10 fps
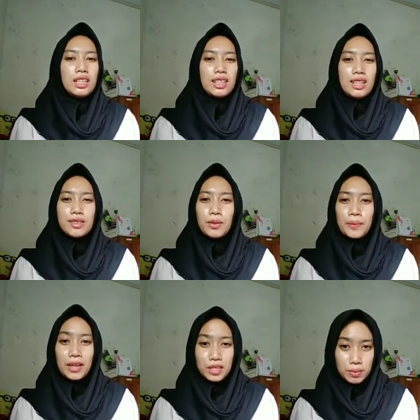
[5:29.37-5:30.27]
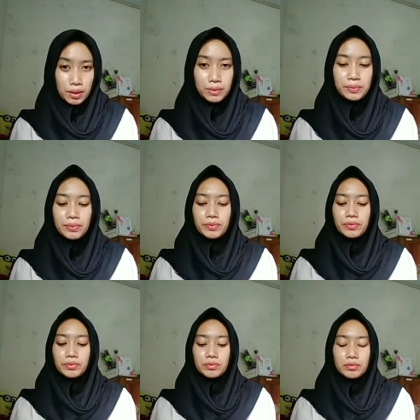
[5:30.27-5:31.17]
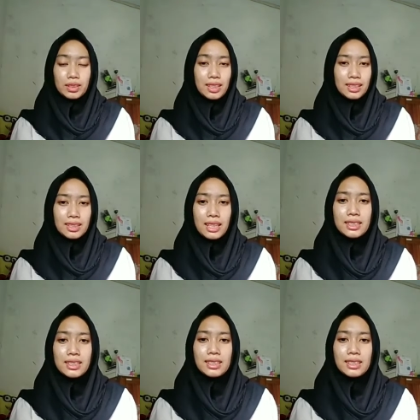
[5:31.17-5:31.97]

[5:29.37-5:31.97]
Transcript: classroom management. The next